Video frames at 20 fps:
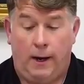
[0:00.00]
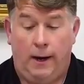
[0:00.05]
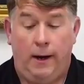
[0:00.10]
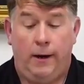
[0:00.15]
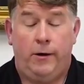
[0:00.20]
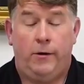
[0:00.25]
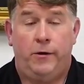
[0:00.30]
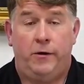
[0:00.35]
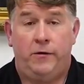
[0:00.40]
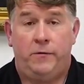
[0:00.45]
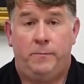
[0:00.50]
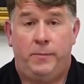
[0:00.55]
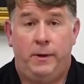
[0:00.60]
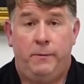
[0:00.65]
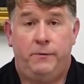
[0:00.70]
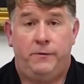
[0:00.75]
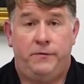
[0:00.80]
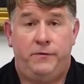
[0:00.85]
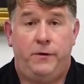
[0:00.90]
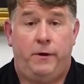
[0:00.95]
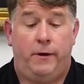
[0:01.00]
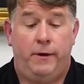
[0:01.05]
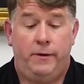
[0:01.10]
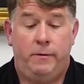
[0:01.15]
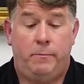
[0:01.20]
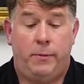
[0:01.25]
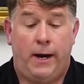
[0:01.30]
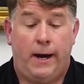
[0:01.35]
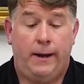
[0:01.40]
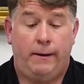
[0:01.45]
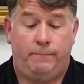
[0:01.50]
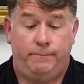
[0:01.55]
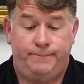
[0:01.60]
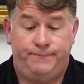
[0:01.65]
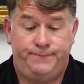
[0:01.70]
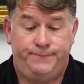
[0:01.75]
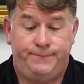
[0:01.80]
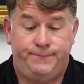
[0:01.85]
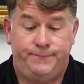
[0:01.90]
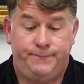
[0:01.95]
I encourage people to start at the bottom.
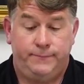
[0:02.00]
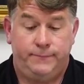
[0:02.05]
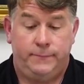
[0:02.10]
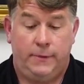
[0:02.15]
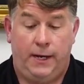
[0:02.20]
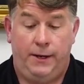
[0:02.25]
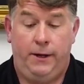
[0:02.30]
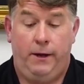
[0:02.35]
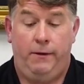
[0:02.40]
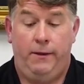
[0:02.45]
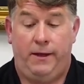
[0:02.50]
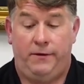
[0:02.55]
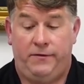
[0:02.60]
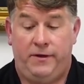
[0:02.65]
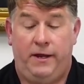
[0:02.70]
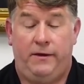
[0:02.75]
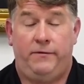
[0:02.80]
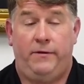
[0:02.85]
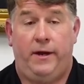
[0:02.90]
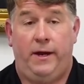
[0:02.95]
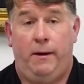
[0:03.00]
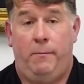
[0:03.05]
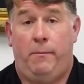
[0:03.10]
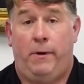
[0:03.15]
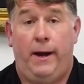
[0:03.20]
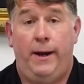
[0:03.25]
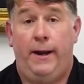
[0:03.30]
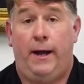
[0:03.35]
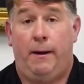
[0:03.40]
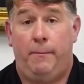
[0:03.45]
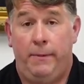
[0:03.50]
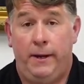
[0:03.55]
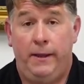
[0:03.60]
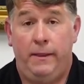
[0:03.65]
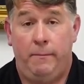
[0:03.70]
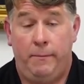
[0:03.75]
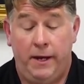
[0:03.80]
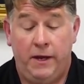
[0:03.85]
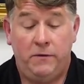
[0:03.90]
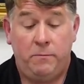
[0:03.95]
I know that sounds like it might not be
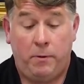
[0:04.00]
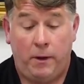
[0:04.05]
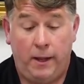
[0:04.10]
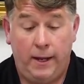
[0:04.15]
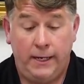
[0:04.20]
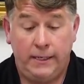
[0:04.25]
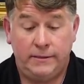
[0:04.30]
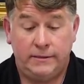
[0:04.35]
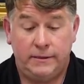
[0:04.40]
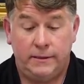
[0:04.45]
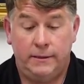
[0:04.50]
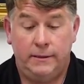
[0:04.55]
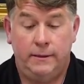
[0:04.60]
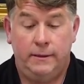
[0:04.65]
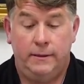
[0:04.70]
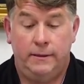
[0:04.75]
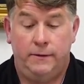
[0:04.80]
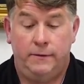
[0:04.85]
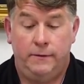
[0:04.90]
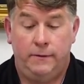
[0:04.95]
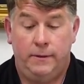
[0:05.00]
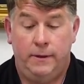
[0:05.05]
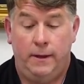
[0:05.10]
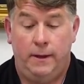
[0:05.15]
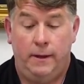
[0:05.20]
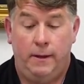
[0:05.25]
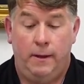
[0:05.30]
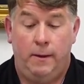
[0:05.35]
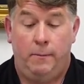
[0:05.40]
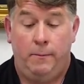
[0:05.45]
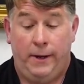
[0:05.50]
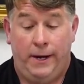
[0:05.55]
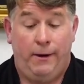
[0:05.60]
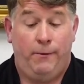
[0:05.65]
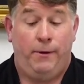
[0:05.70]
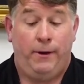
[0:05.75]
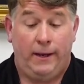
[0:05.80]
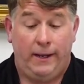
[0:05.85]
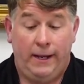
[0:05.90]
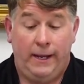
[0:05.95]
the best place, but it
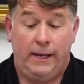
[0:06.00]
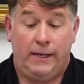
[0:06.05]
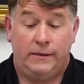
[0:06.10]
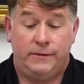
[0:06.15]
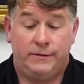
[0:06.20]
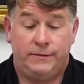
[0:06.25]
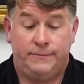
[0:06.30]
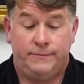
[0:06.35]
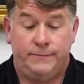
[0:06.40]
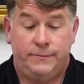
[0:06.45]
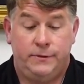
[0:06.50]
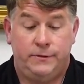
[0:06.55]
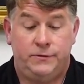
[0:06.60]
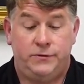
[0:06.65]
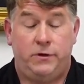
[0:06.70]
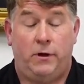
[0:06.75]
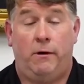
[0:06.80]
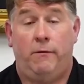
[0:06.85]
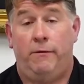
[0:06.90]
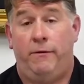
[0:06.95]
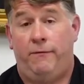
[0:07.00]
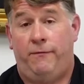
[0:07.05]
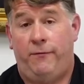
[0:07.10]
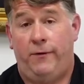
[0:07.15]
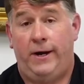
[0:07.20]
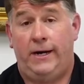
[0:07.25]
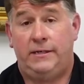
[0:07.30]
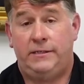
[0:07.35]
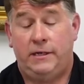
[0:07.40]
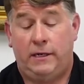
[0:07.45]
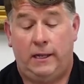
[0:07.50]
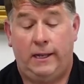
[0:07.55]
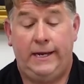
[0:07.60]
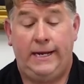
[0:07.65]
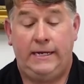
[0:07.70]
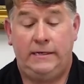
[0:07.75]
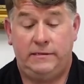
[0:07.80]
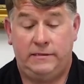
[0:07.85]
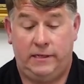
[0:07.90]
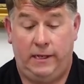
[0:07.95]
really is. Start with a fresh,
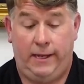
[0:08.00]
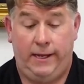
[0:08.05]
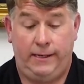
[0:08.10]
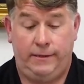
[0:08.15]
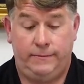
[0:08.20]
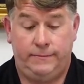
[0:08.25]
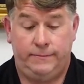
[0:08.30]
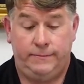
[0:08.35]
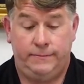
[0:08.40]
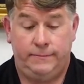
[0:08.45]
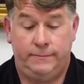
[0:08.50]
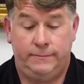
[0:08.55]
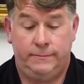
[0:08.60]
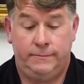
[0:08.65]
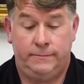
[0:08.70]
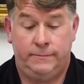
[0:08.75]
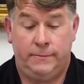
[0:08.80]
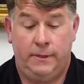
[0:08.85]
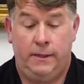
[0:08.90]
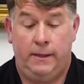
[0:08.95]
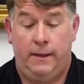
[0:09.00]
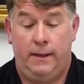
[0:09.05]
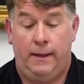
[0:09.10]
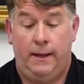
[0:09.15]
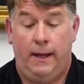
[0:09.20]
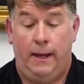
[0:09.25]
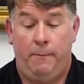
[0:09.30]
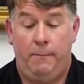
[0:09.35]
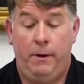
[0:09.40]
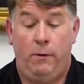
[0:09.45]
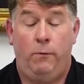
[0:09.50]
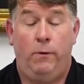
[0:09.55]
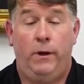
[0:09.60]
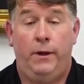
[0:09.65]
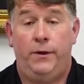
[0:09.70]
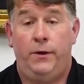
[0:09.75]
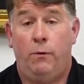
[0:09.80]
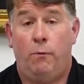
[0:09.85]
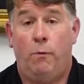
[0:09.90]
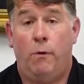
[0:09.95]
clean slate and be
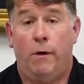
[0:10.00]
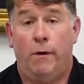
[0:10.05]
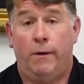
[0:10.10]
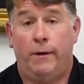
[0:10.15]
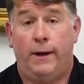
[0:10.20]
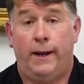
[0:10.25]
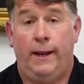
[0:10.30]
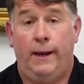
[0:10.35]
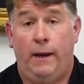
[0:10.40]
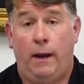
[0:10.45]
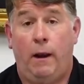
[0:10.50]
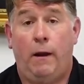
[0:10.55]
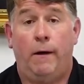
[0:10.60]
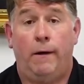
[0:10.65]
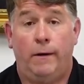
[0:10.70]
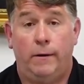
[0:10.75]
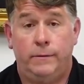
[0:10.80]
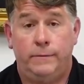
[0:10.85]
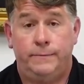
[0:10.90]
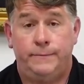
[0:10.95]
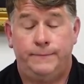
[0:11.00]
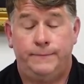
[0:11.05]
willing to work and learn.